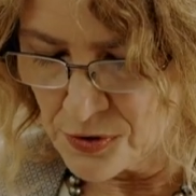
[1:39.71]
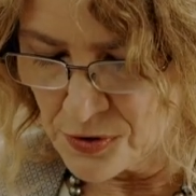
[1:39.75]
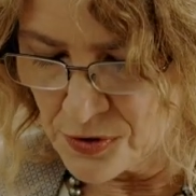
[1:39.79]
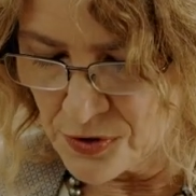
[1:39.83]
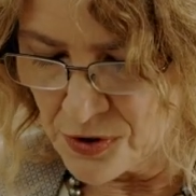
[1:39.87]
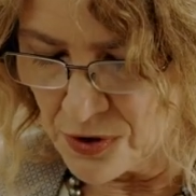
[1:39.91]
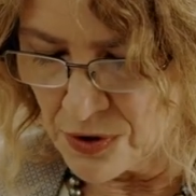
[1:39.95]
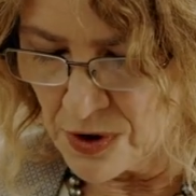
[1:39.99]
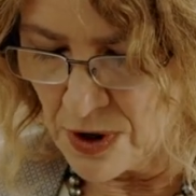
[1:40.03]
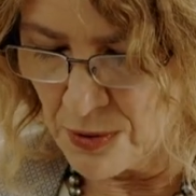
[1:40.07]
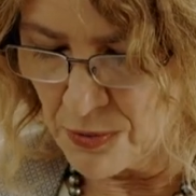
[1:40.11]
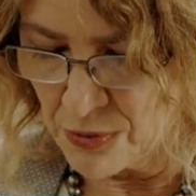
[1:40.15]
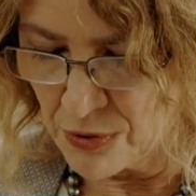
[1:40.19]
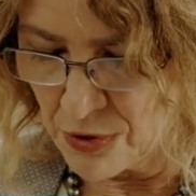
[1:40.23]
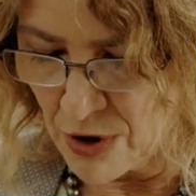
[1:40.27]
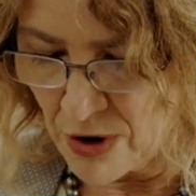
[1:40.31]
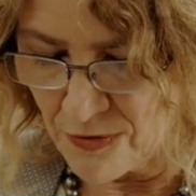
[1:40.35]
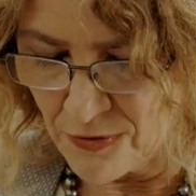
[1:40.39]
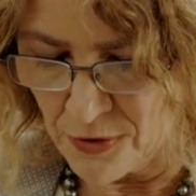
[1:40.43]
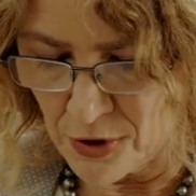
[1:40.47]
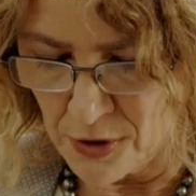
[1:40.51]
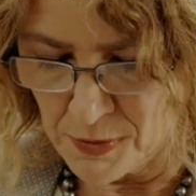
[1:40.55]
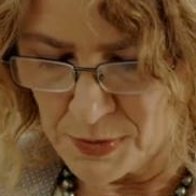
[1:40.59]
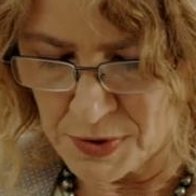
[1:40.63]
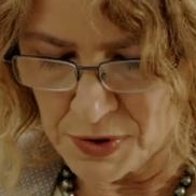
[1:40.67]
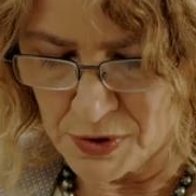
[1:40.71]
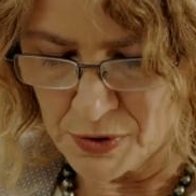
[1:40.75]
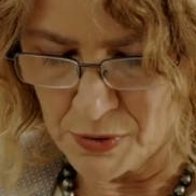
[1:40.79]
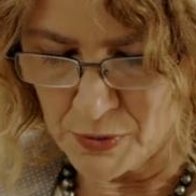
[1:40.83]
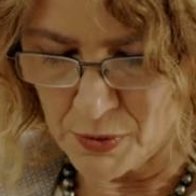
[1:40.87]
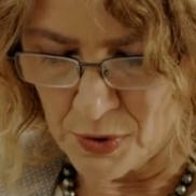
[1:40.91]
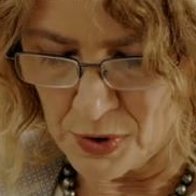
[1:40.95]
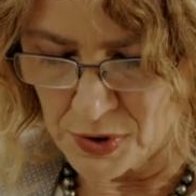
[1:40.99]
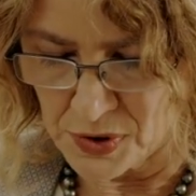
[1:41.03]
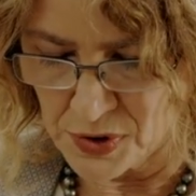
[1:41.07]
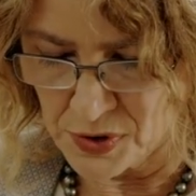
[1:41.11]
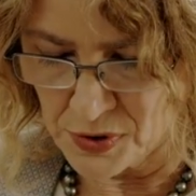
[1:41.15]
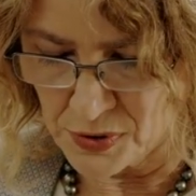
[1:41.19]
turning Proverbs
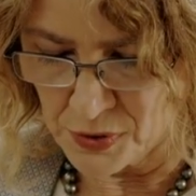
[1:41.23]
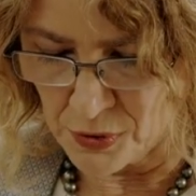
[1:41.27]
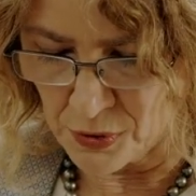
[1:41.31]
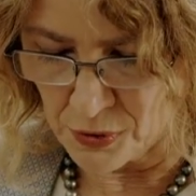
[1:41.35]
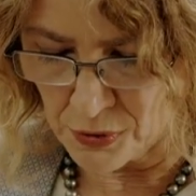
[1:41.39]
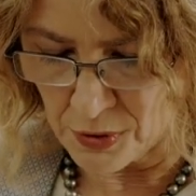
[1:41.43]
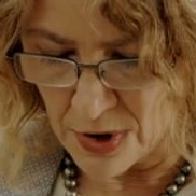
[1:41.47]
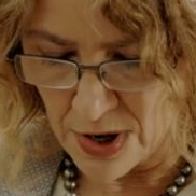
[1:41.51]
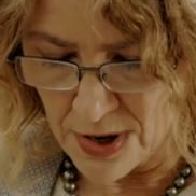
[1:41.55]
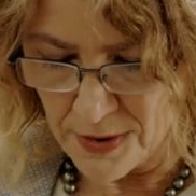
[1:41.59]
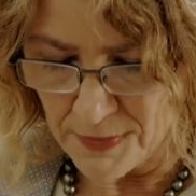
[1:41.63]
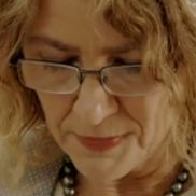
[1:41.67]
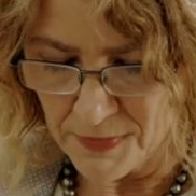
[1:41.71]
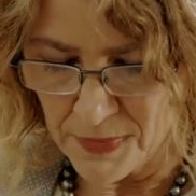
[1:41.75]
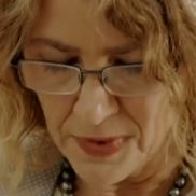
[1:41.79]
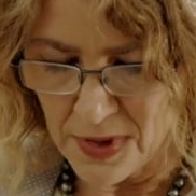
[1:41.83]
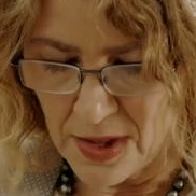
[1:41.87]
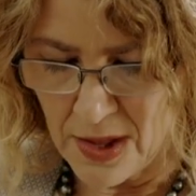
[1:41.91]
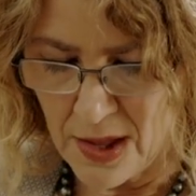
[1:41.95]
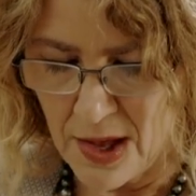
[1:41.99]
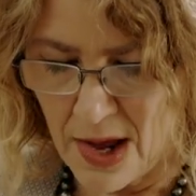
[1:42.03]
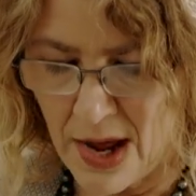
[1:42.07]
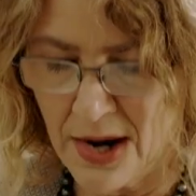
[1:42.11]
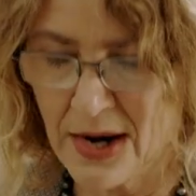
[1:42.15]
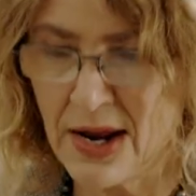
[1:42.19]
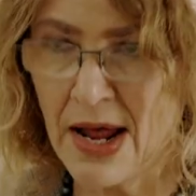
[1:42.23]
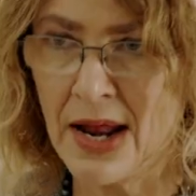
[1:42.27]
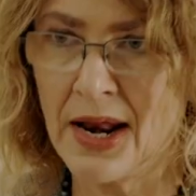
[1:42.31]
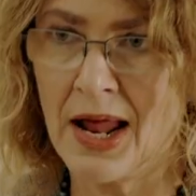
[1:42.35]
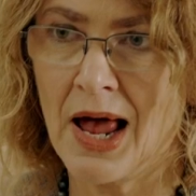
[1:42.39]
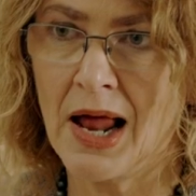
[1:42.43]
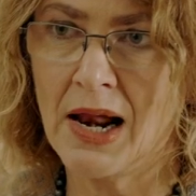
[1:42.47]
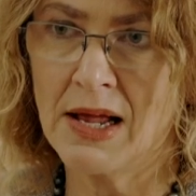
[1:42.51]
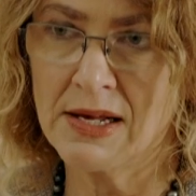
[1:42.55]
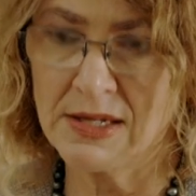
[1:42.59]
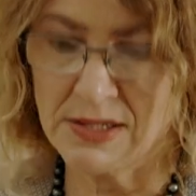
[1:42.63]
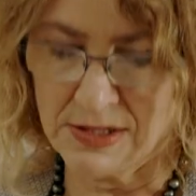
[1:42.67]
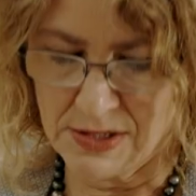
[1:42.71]
towards Torah an
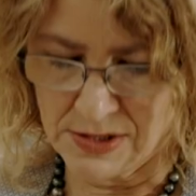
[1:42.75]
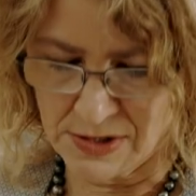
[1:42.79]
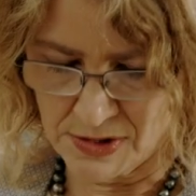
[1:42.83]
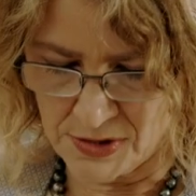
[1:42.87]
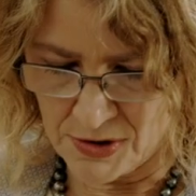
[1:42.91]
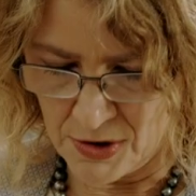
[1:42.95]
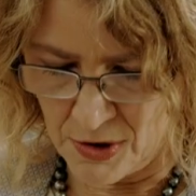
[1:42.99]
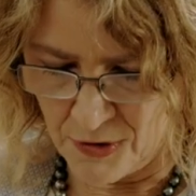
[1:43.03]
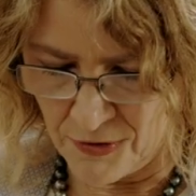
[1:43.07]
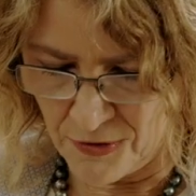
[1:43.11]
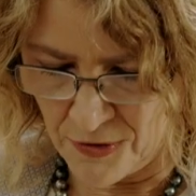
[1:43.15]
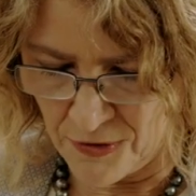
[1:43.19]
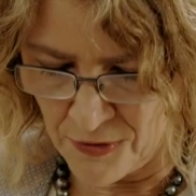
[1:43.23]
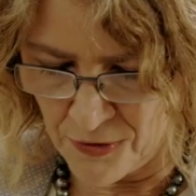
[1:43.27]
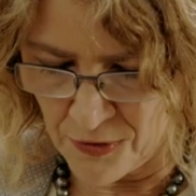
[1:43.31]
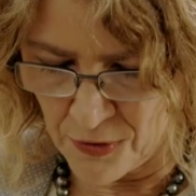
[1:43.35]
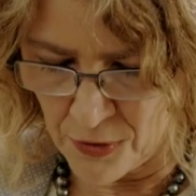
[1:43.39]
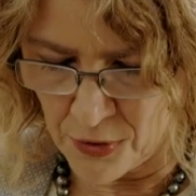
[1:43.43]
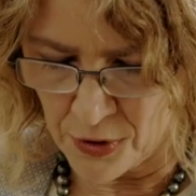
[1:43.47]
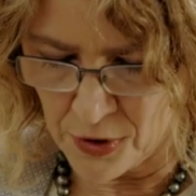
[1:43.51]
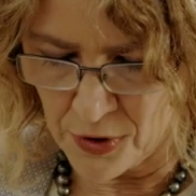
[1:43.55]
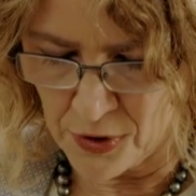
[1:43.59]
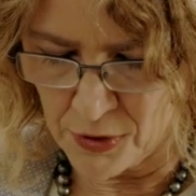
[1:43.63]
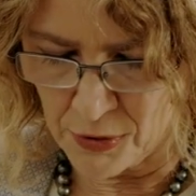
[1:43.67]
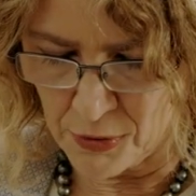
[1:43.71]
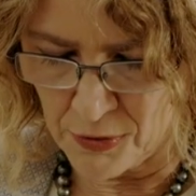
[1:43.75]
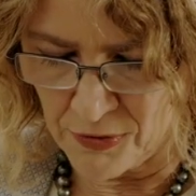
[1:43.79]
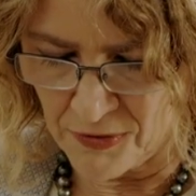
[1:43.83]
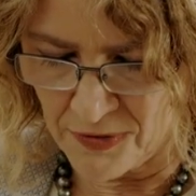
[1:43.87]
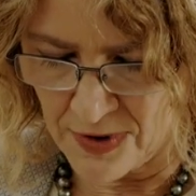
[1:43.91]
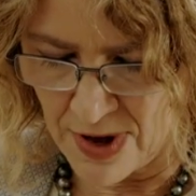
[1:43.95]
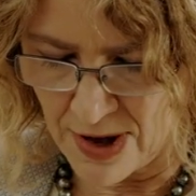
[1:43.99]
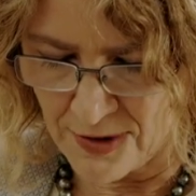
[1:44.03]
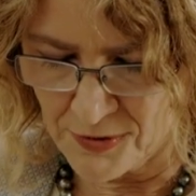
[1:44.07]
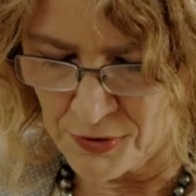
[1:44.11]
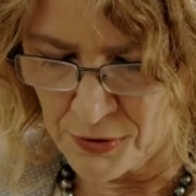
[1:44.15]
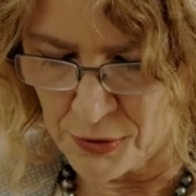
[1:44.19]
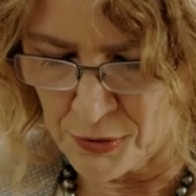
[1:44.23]
analysis of
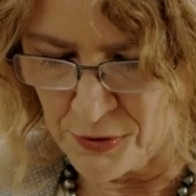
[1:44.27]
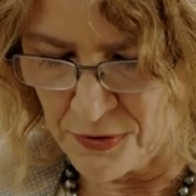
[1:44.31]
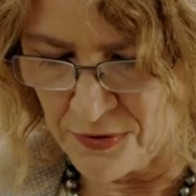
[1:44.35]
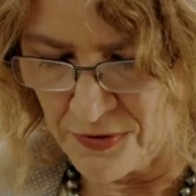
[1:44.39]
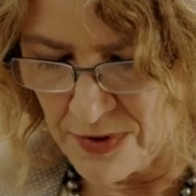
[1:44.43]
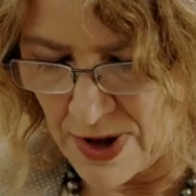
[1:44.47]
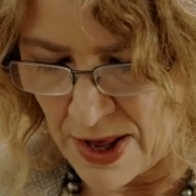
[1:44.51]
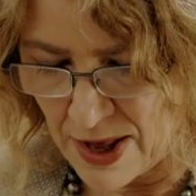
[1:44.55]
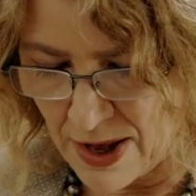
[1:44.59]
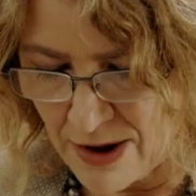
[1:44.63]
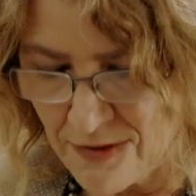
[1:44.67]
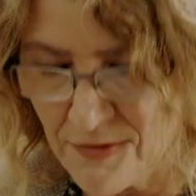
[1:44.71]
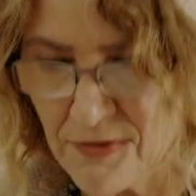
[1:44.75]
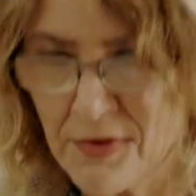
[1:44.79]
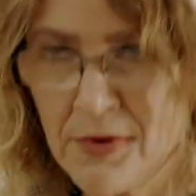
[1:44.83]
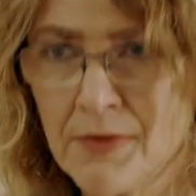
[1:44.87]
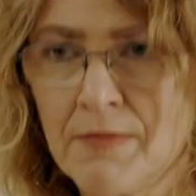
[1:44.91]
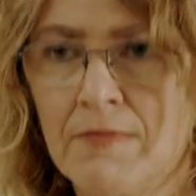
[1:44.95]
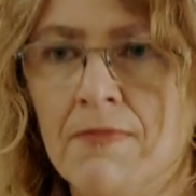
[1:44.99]
4Q525